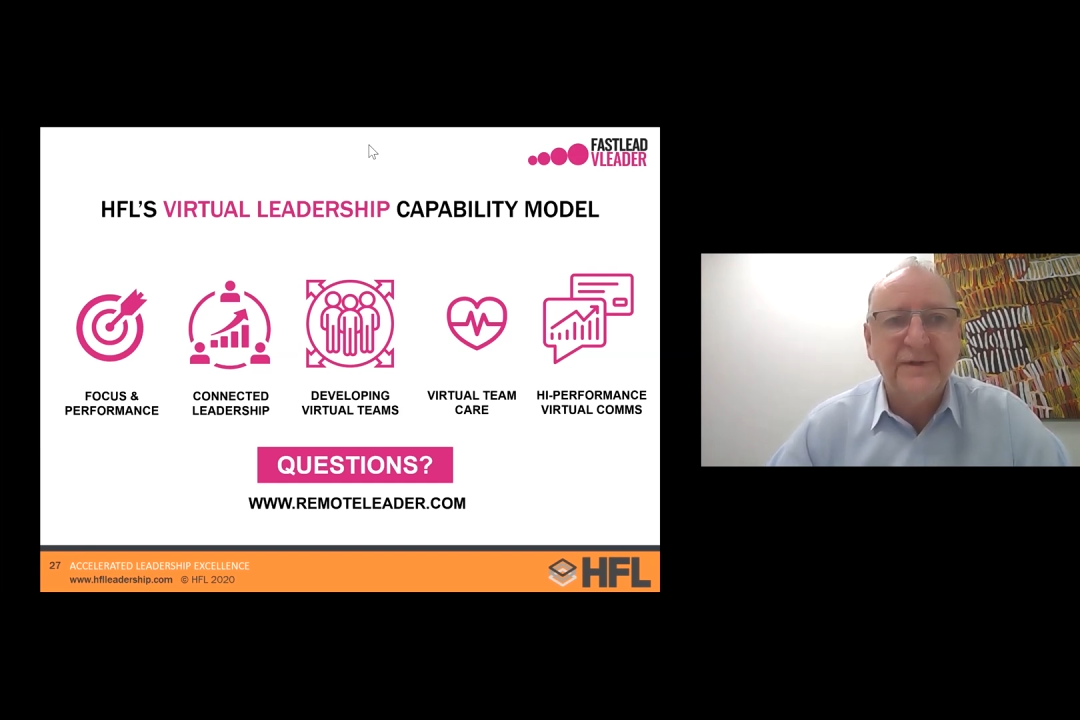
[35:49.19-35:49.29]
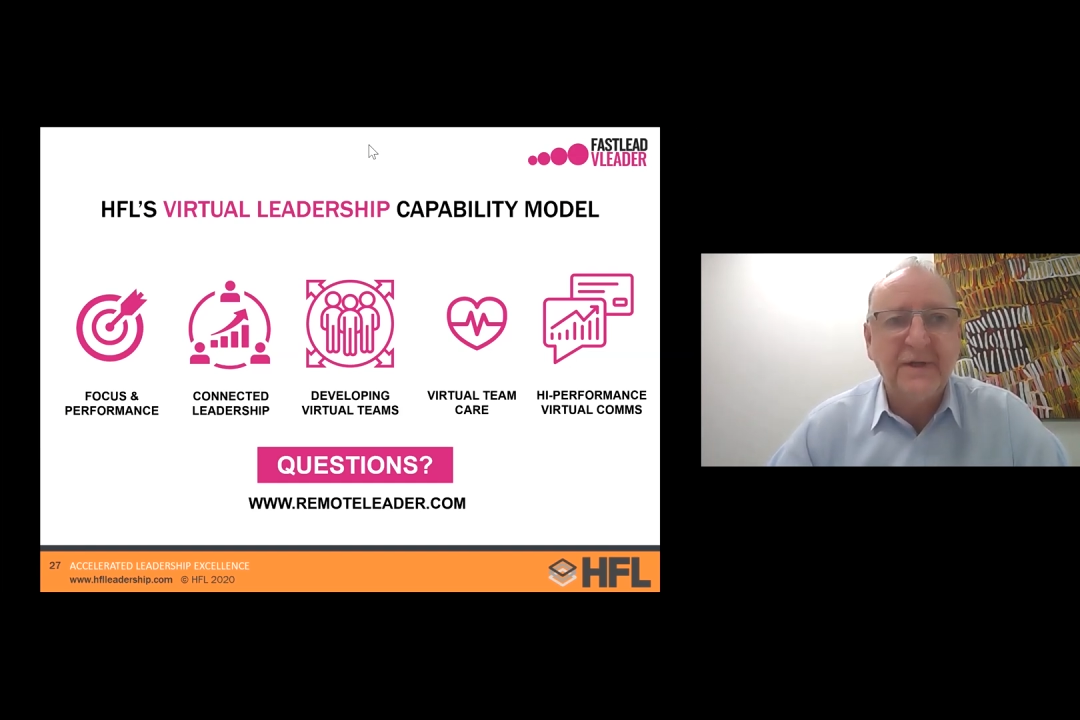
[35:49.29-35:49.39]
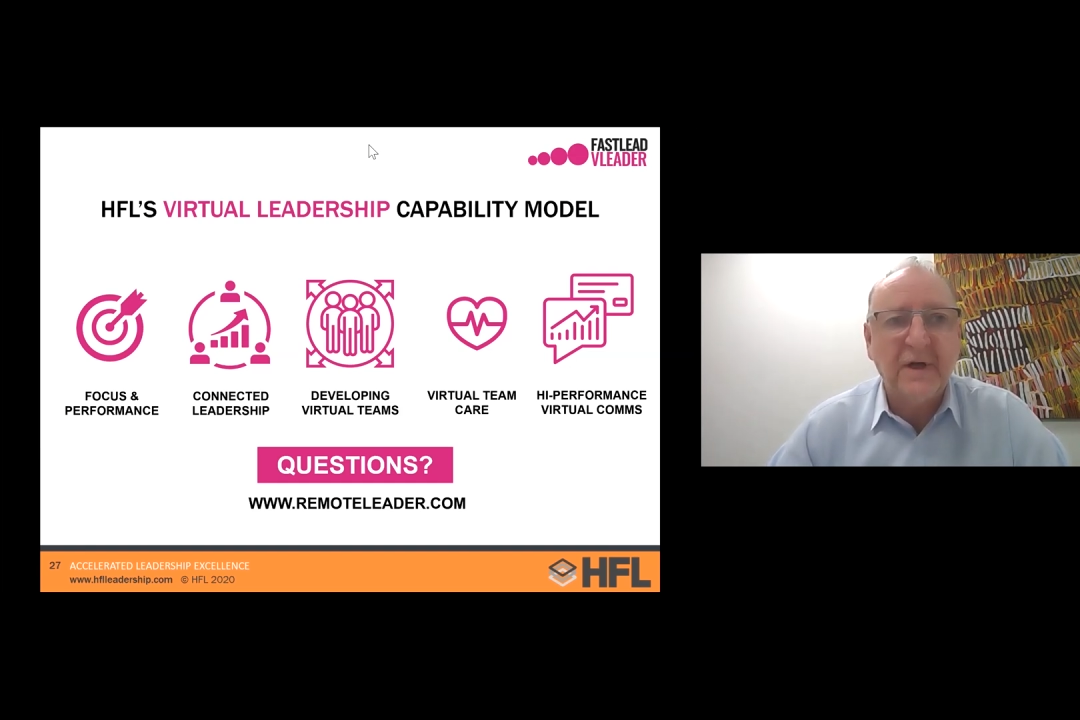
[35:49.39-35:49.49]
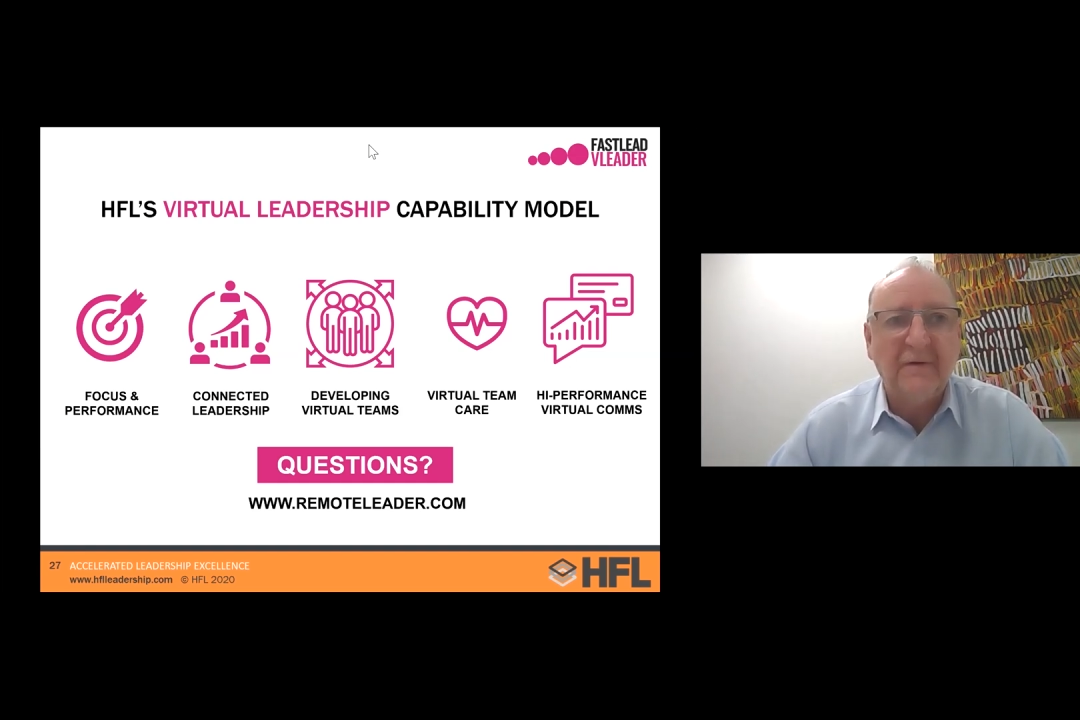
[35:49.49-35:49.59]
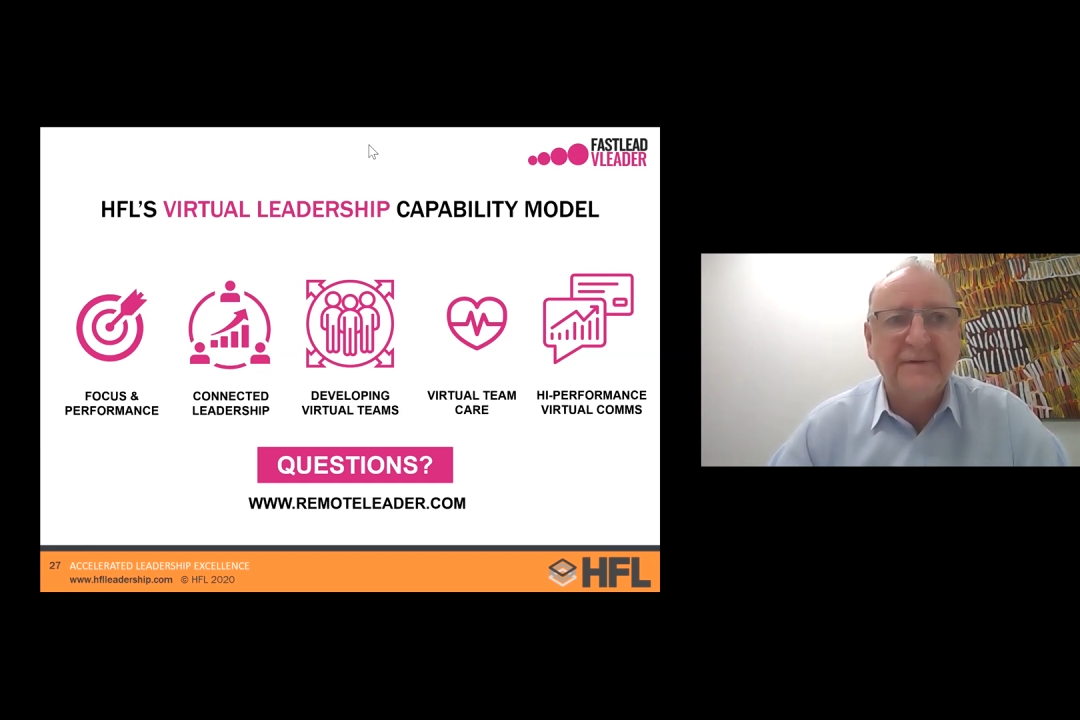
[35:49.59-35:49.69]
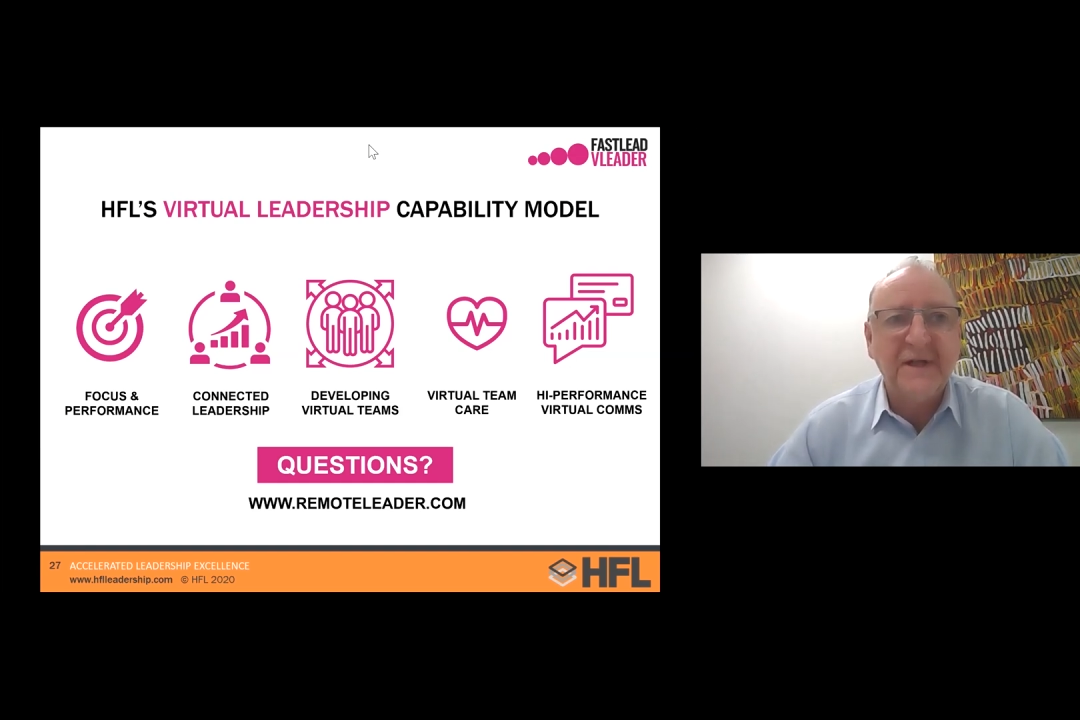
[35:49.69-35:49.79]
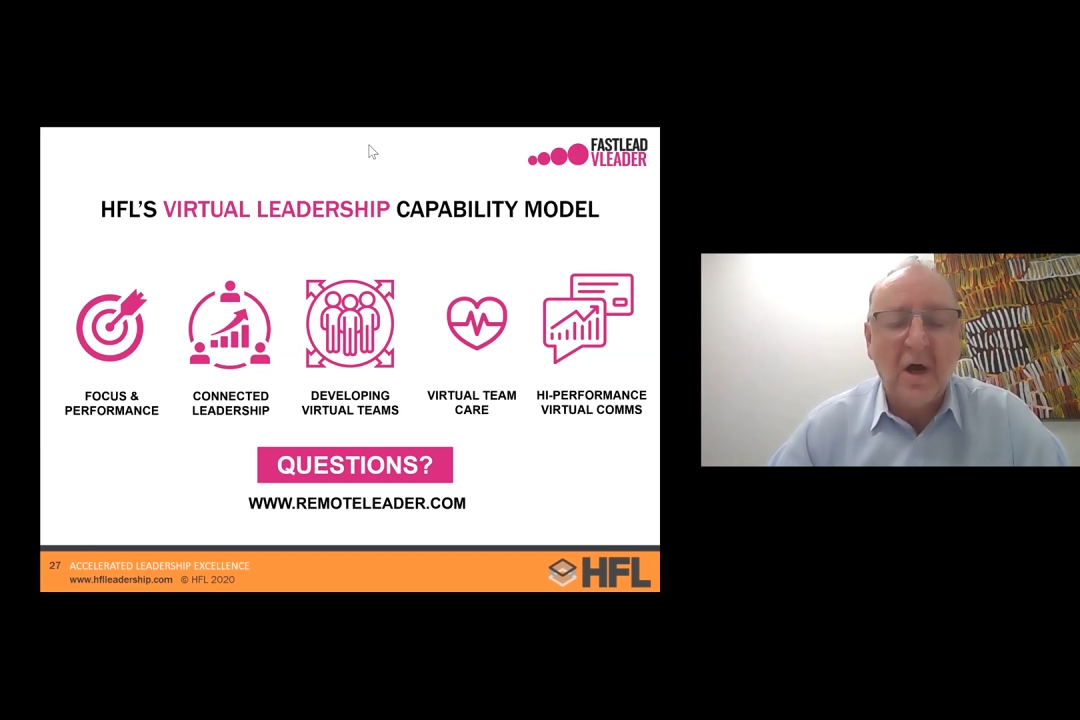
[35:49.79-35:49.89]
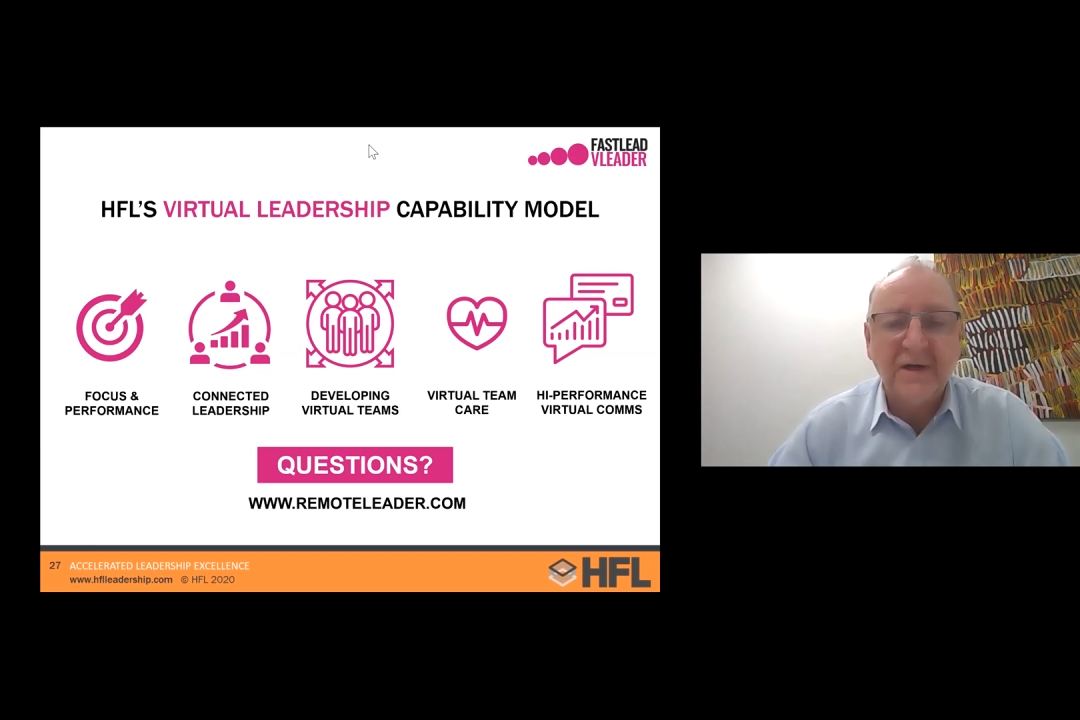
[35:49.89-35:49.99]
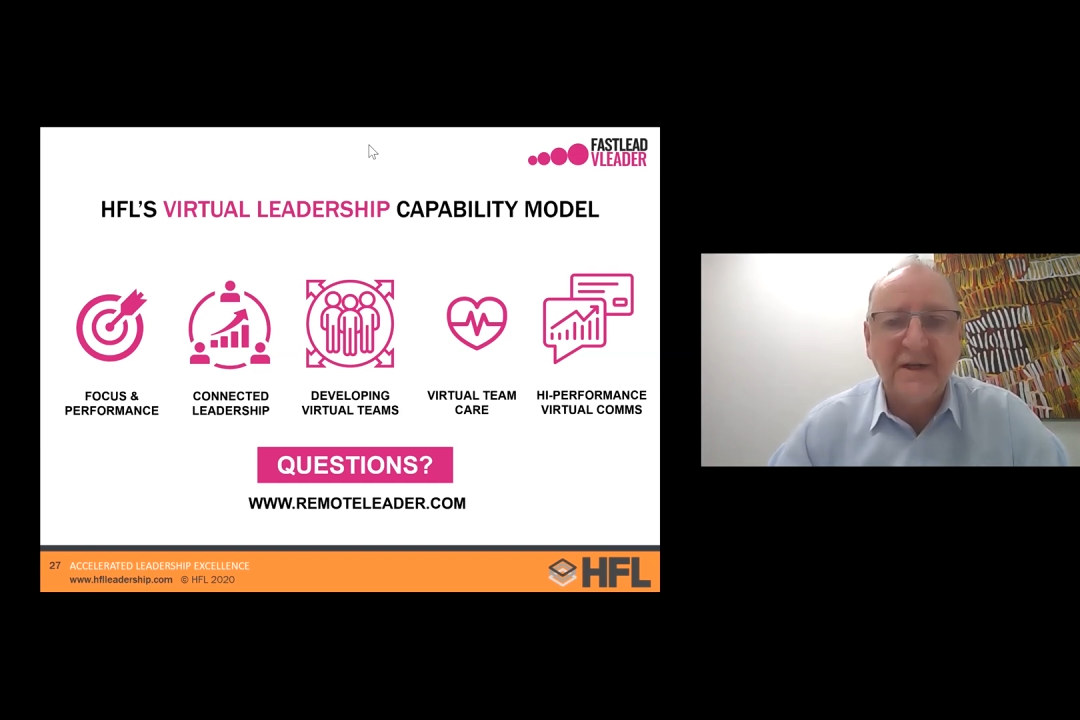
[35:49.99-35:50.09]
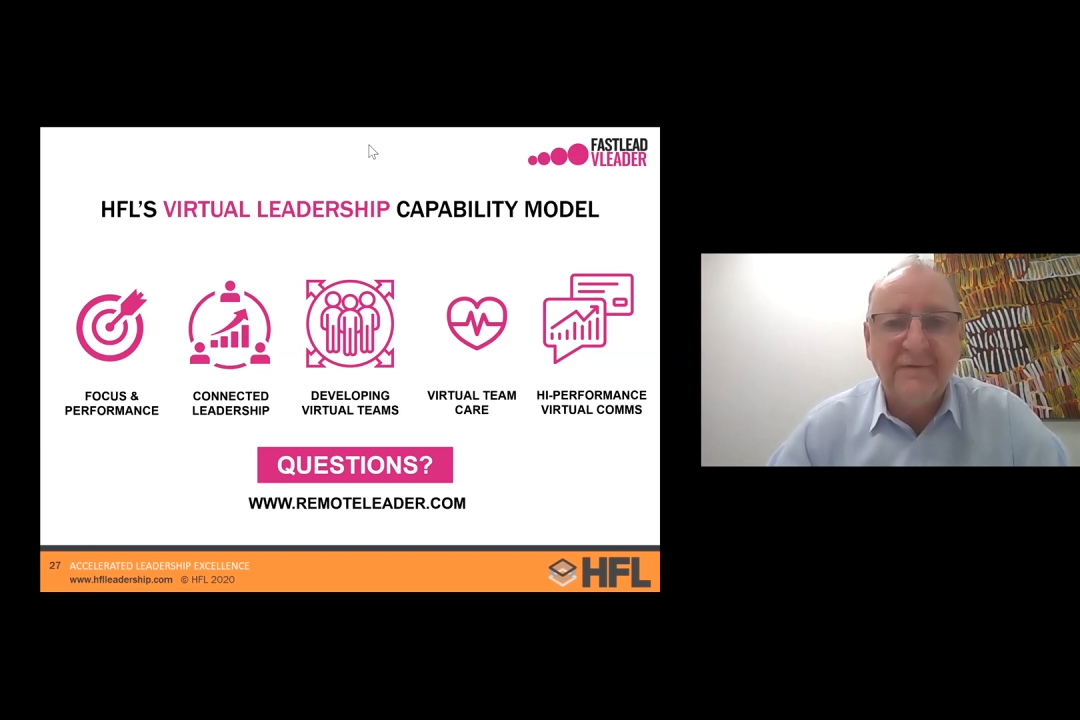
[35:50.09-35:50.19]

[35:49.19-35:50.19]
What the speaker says: staff task